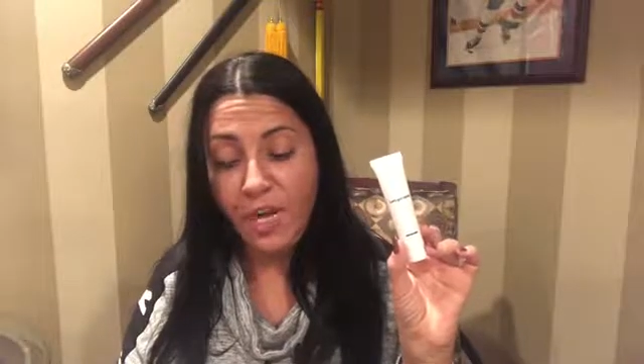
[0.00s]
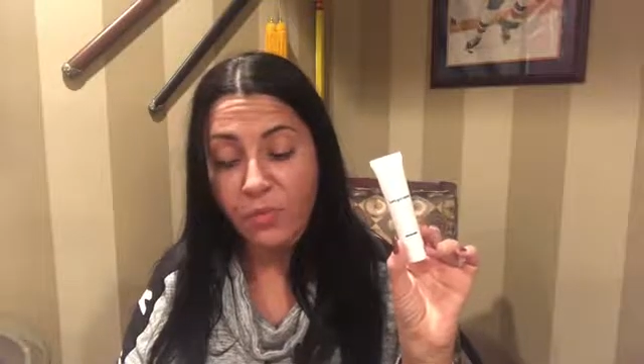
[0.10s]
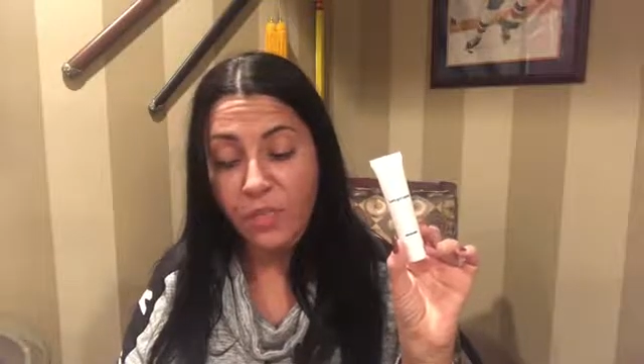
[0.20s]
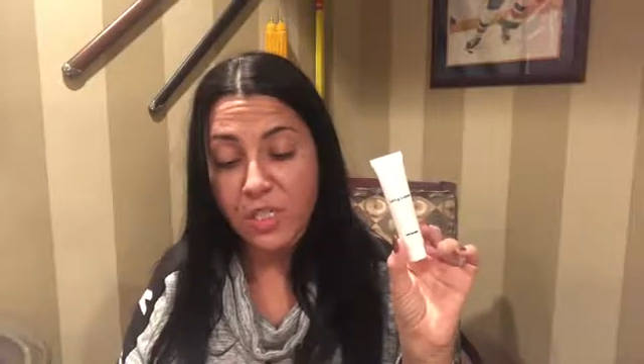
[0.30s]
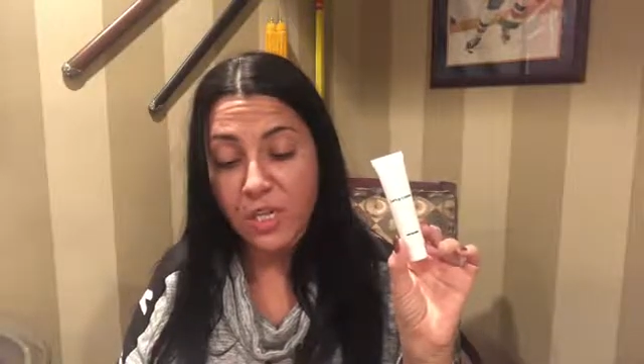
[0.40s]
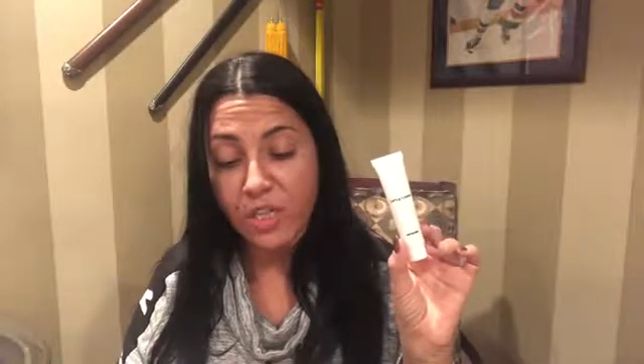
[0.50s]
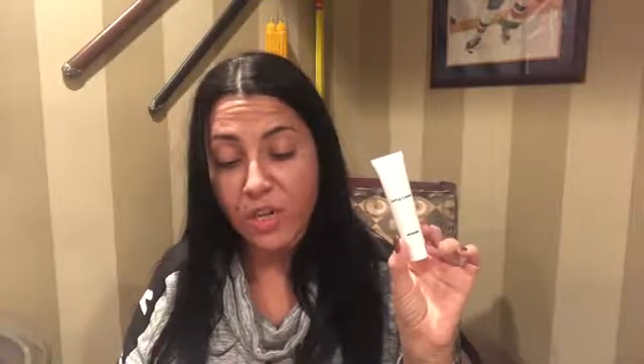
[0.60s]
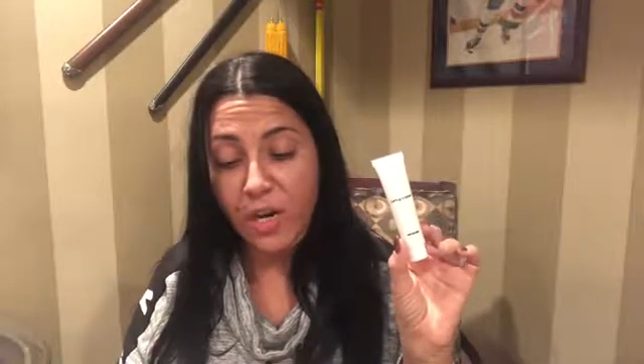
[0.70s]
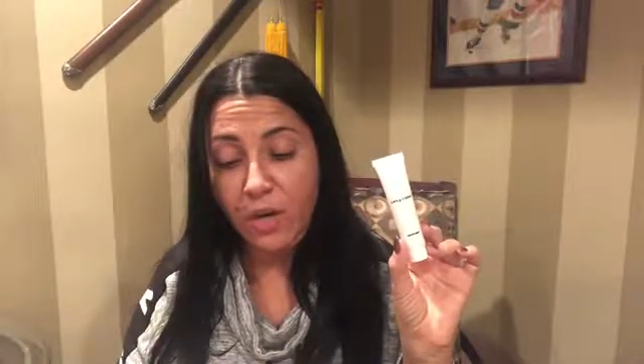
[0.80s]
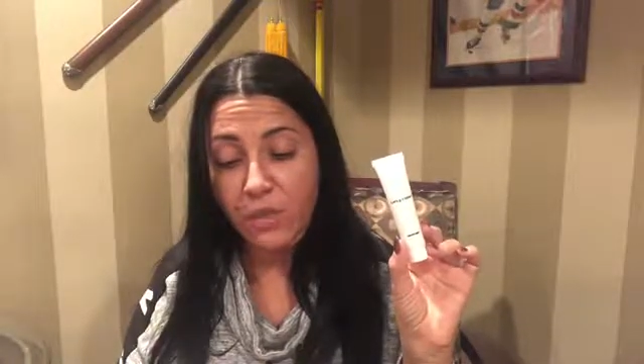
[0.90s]
and protect
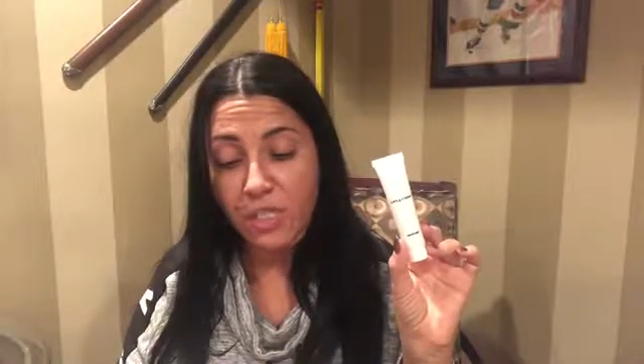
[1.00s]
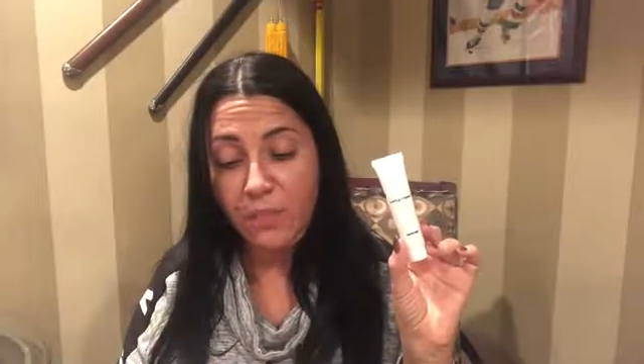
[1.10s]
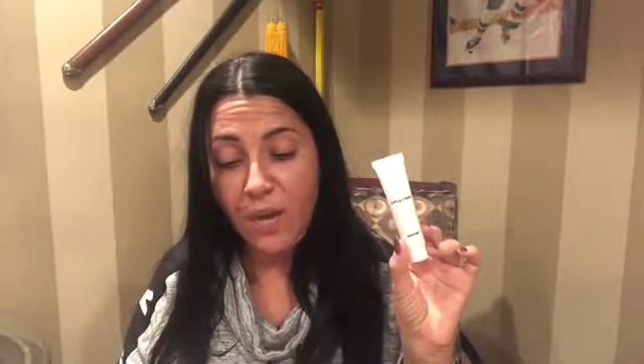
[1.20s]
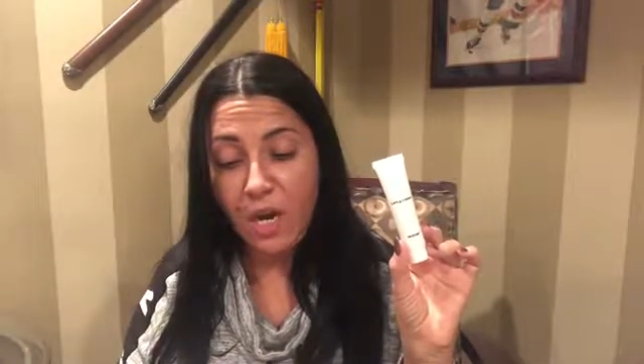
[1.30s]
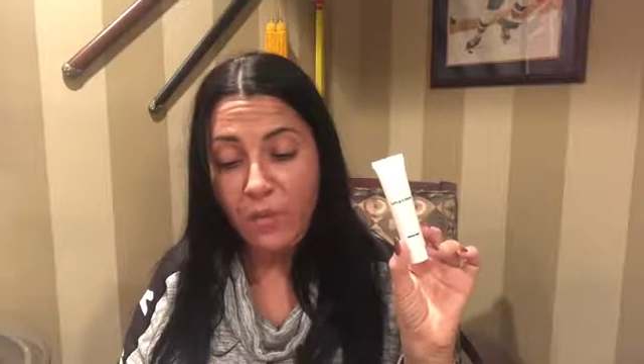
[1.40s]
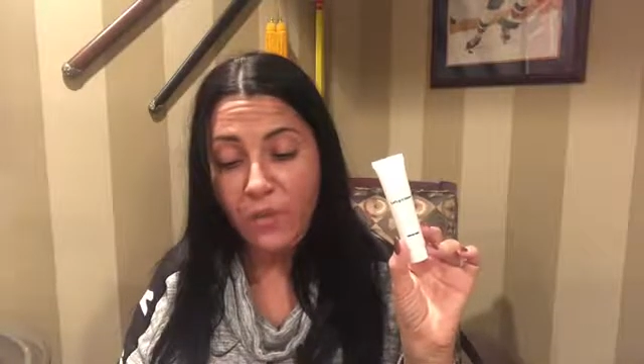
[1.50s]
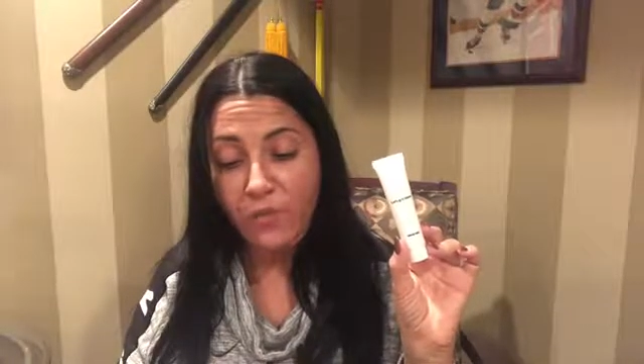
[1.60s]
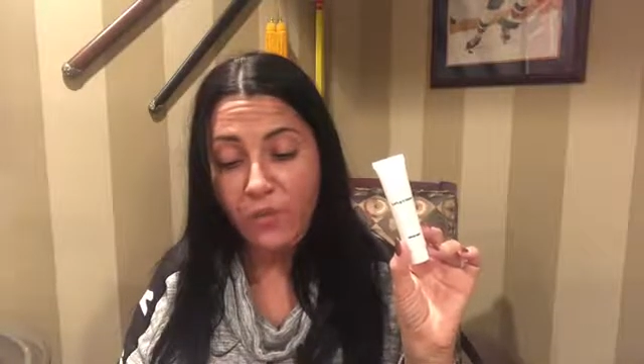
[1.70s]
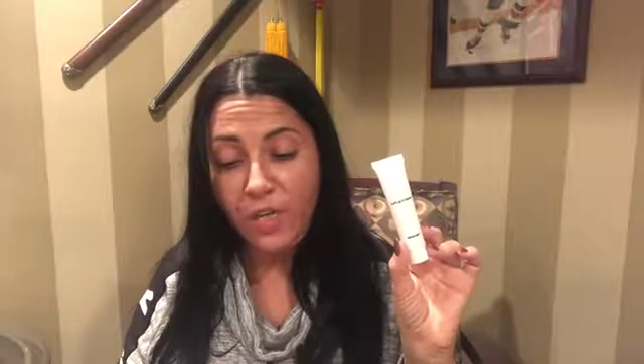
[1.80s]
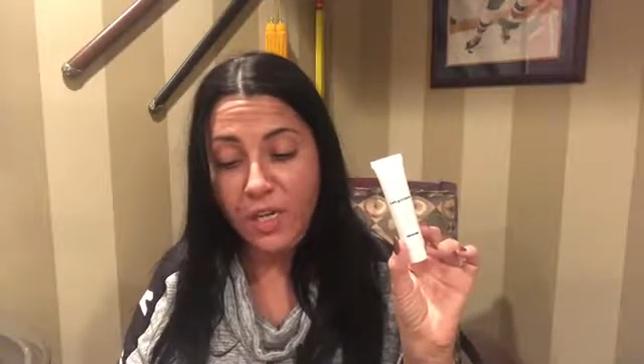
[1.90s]
your hair with this
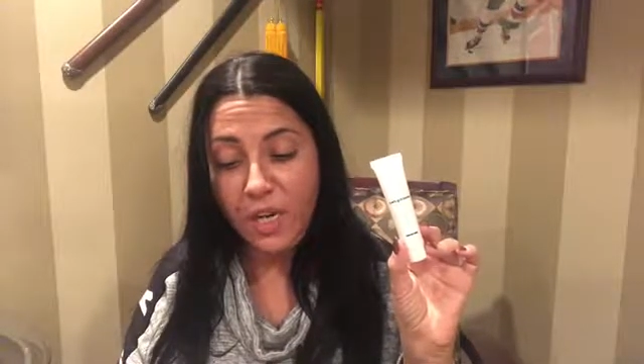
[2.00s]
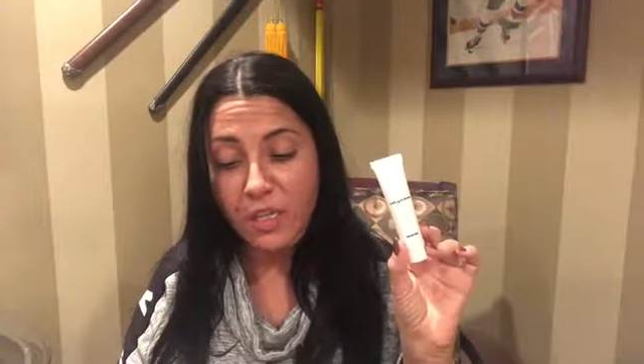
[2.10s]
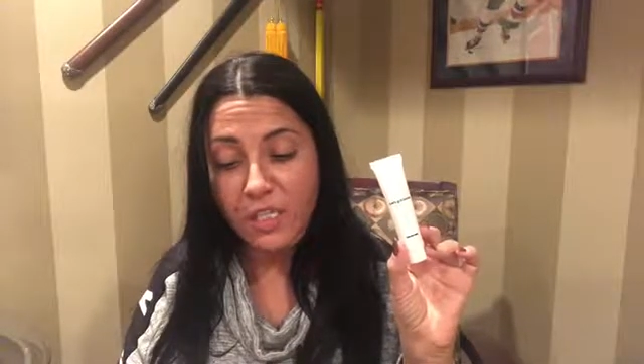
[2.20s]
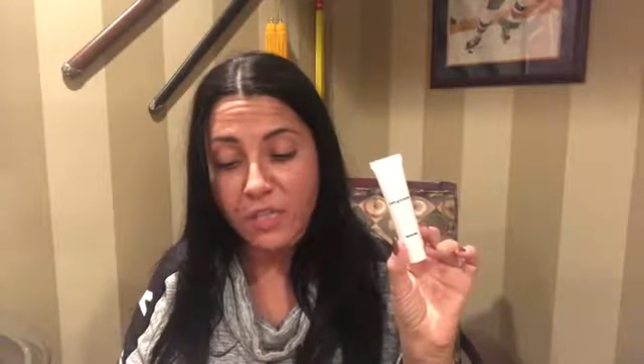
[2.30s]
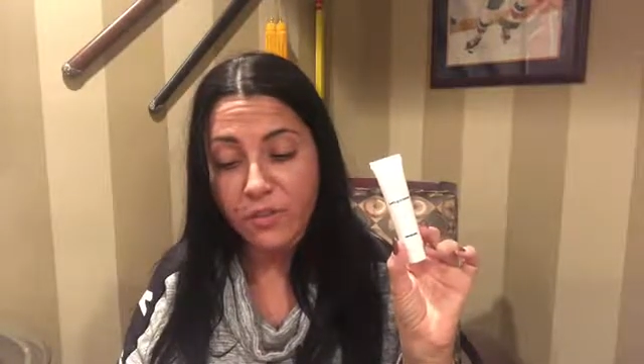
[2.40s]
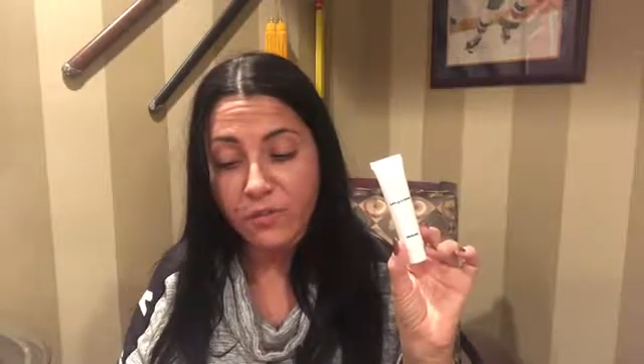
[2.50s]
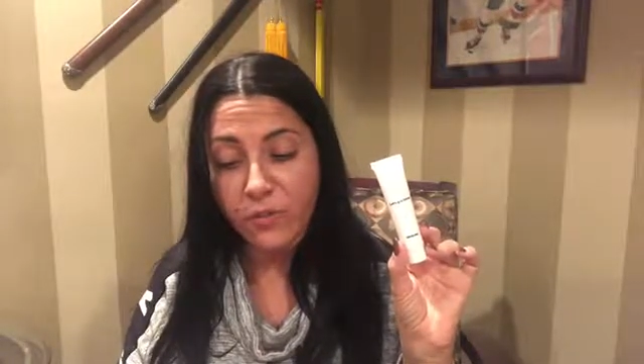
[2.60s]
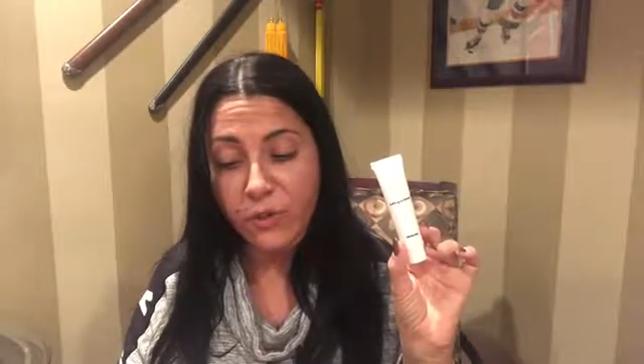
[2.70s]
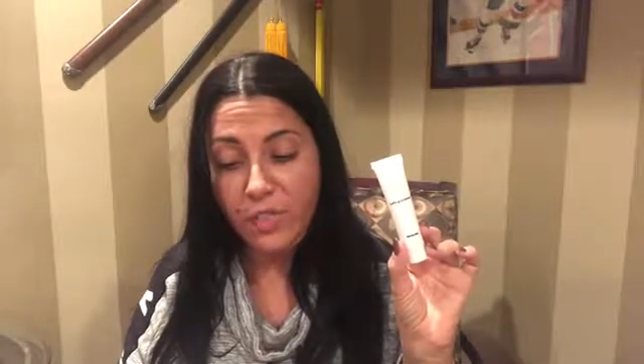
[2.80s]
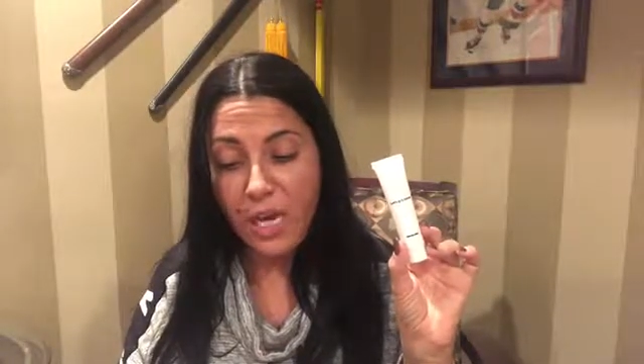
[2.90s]
paraben-free,
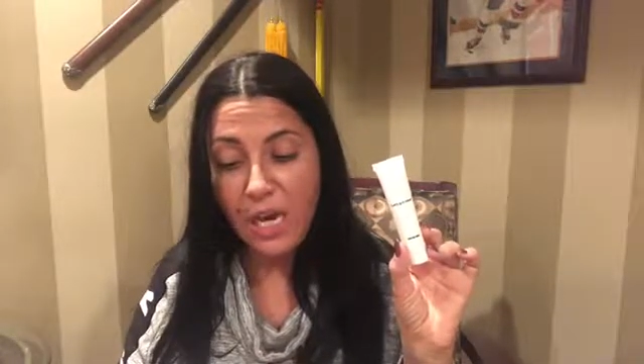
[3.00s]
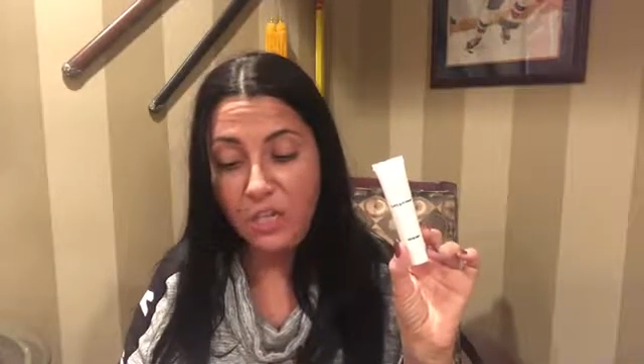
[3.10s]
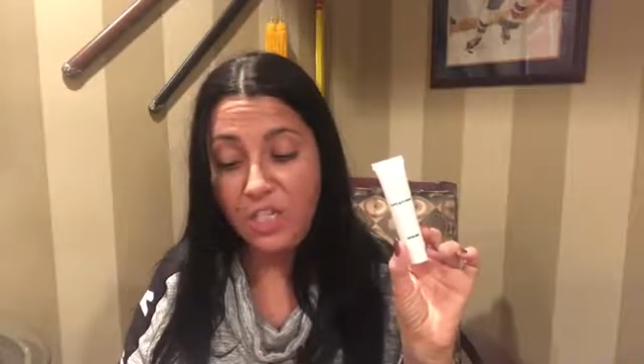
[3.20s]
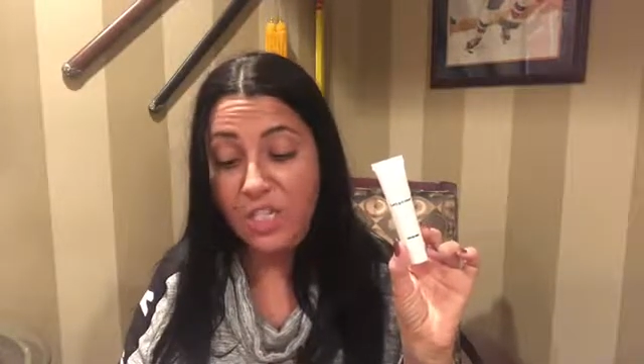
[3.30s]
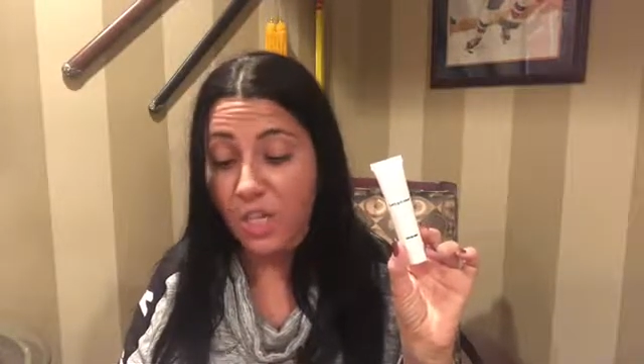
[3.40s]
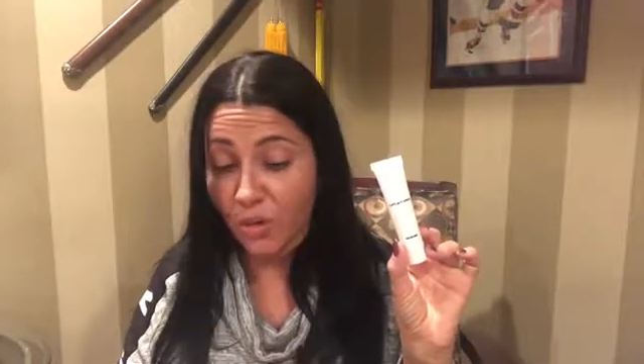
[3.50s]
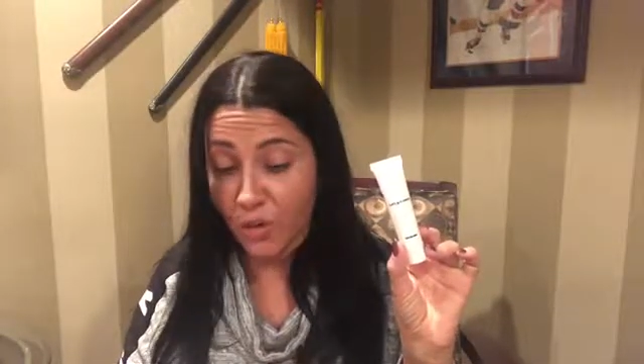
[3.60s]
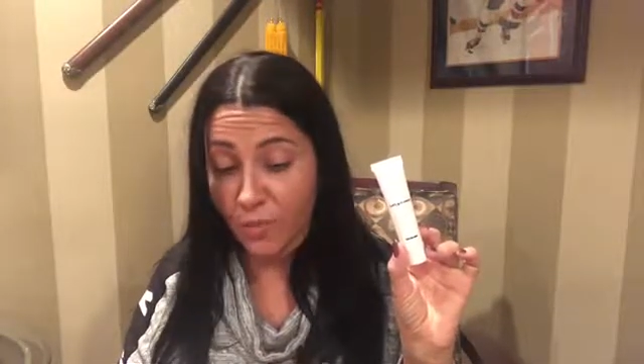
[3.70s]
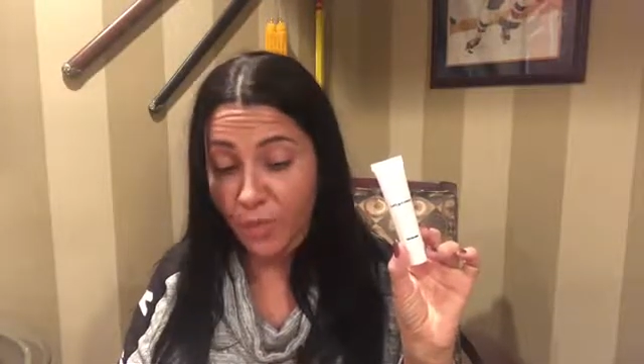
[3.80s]
keratin-infused hair serum.